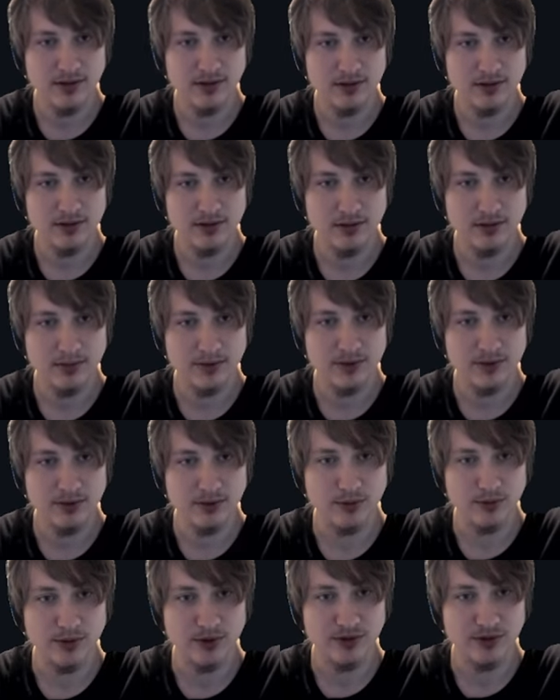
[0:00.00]
So I'm going to do
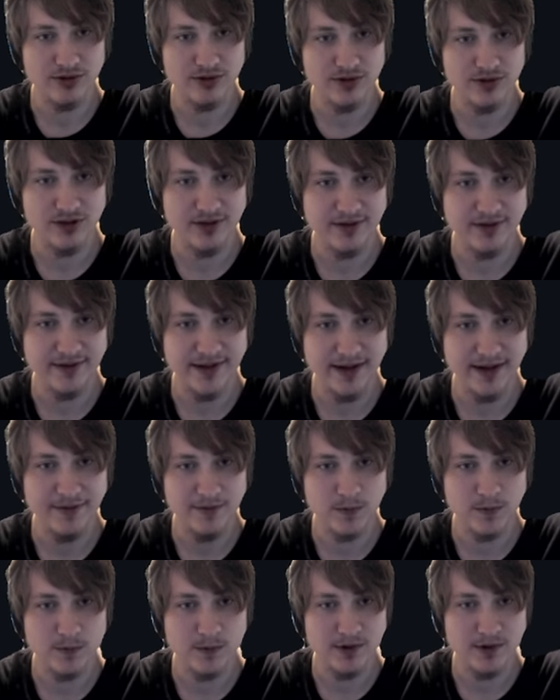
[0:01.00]
a RailsG
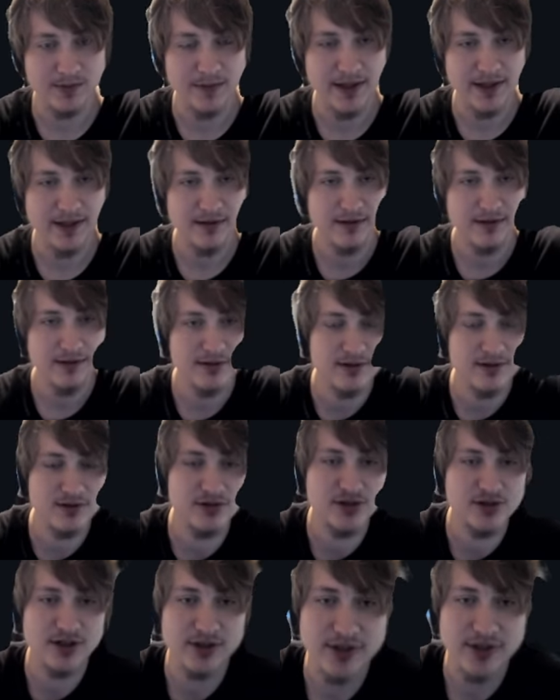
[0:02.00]
scaffold command to
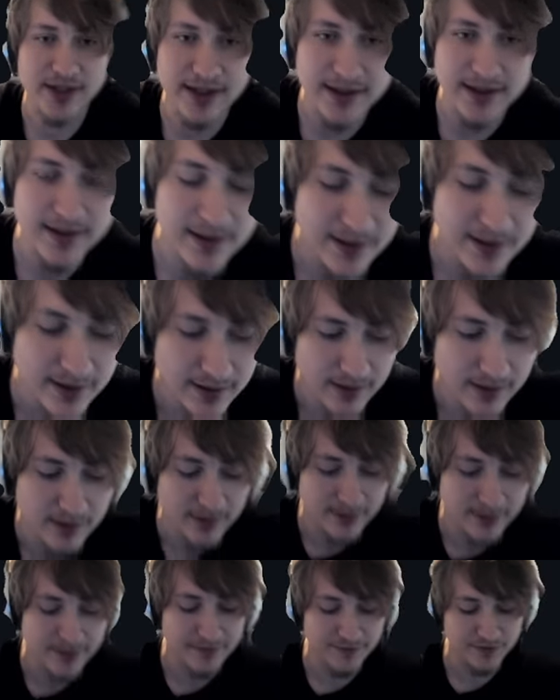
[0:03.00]
generate
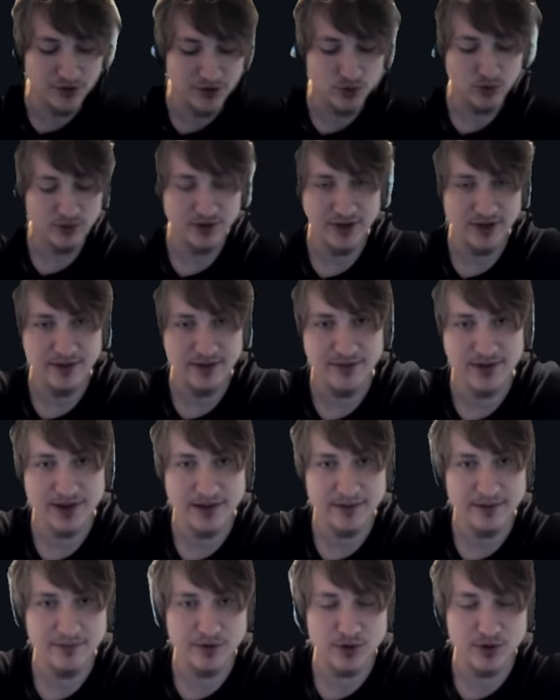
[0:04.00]
the views and
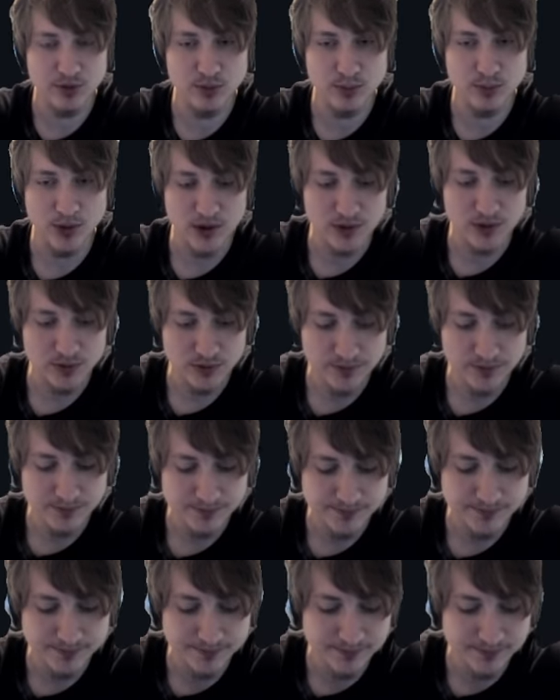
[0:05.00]
everything for a new model.
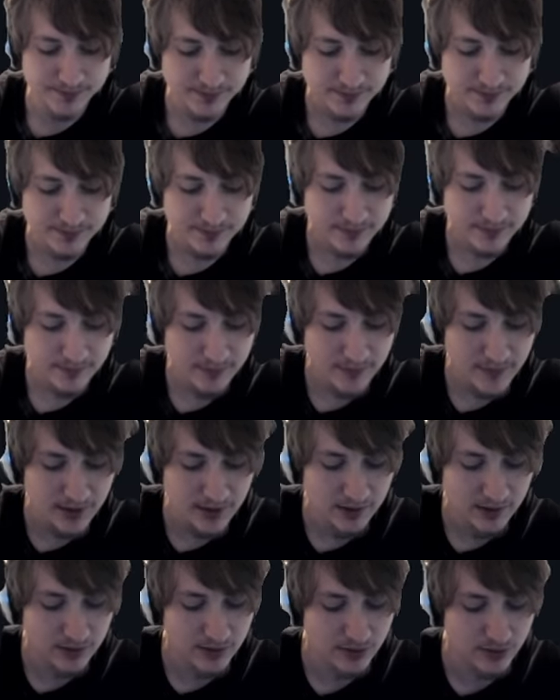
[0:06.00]

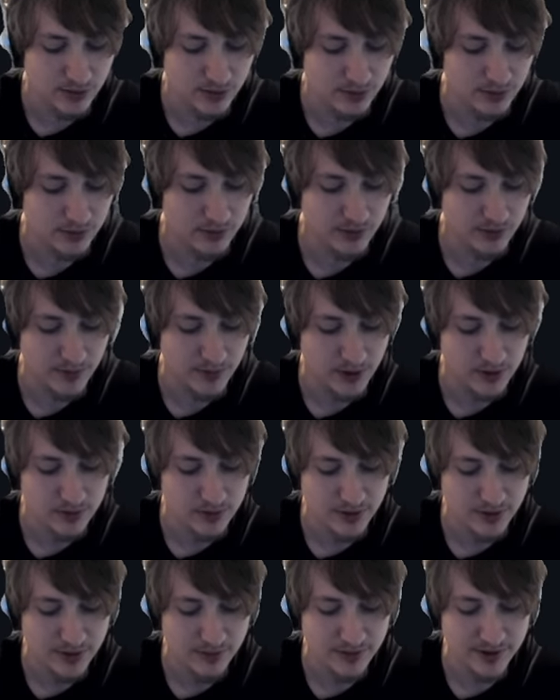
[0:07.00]
So the model
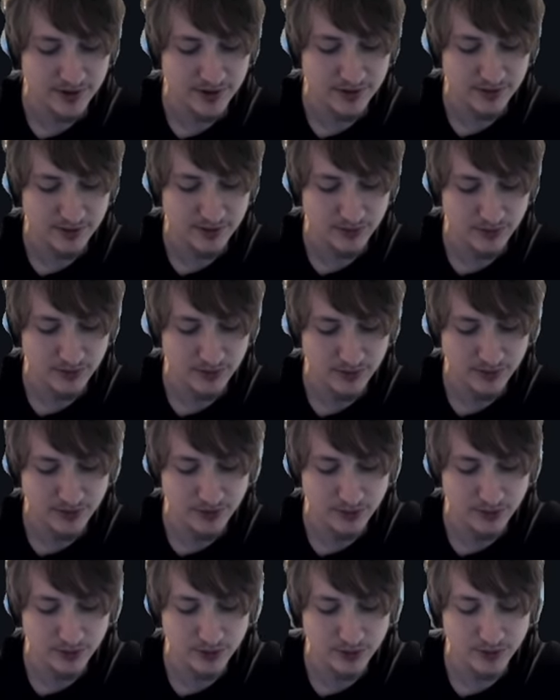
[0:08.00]
that we can do,
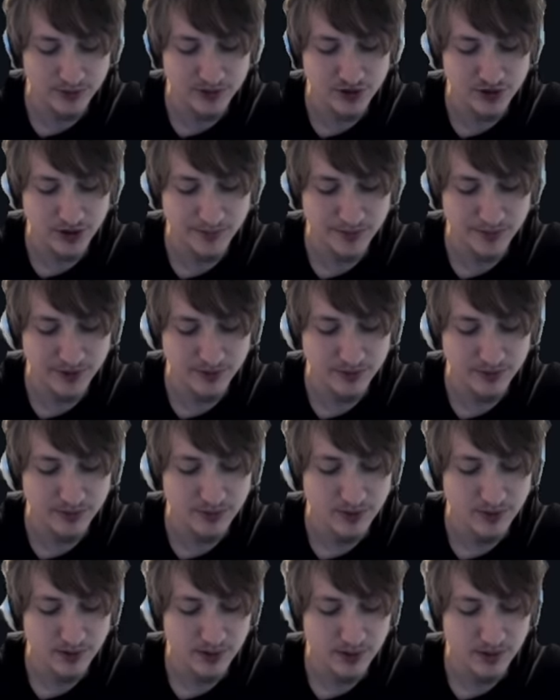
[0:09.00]
since we're doing drop zone,
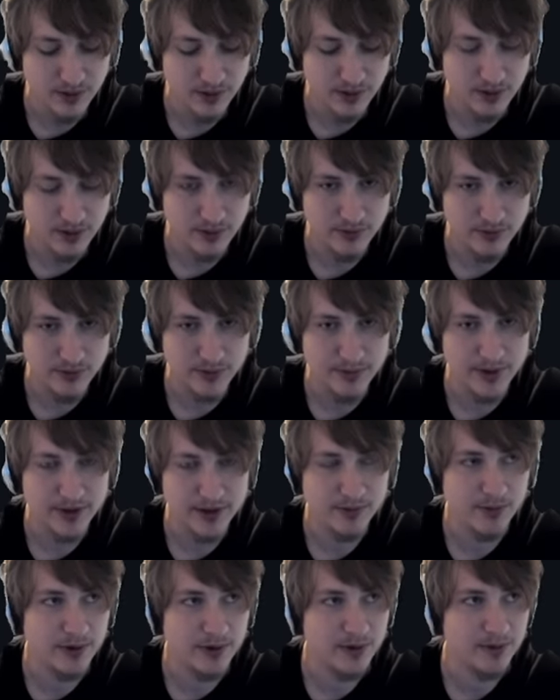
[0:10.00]
we
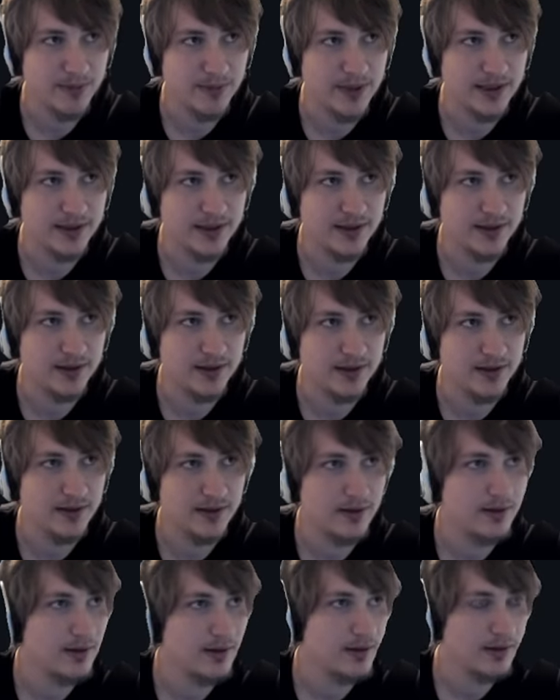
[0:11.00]
might want to make it
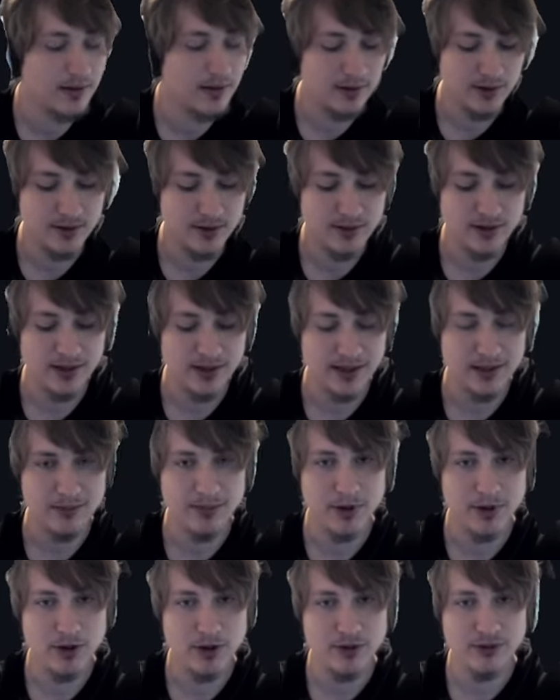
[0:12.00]
like a
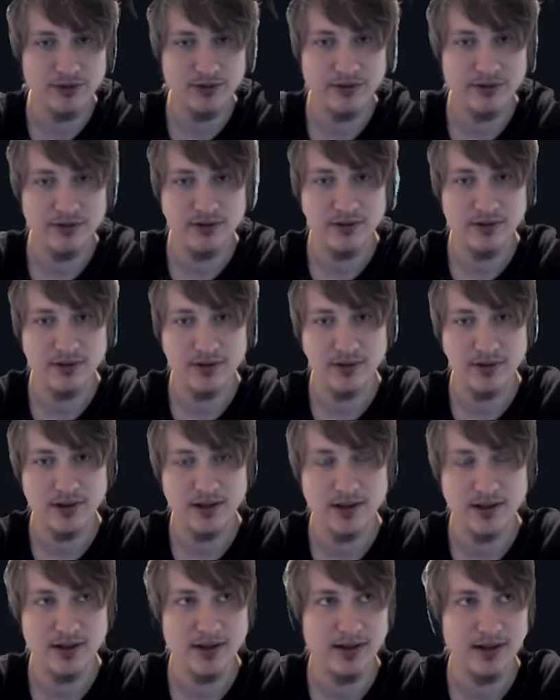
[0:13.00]
post.
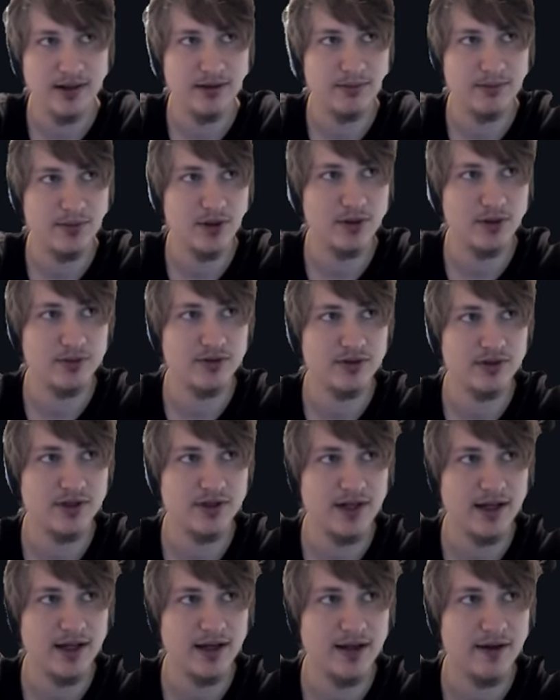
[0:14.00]
And a post could
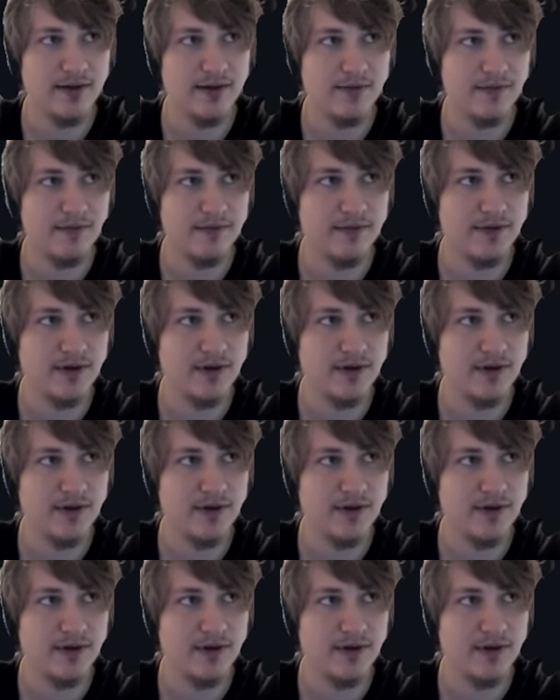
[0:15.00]
have